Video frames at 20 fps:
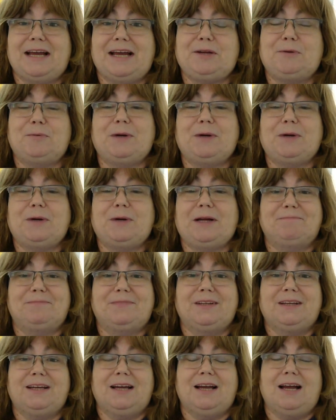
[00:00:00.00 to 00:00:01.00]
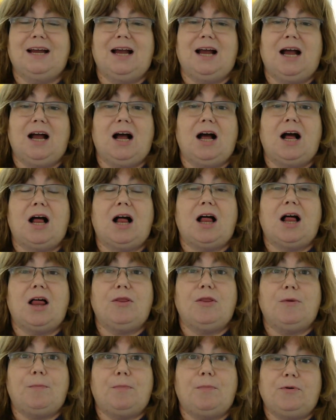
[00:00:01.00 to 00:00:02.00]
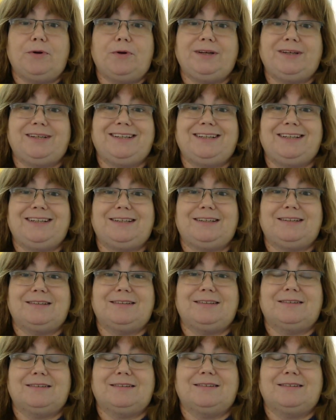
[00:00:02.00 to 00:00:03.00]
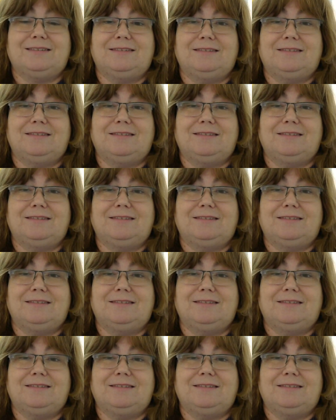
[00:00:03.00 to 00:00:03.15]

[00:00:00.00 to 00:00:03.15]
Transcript: anyway, the point is,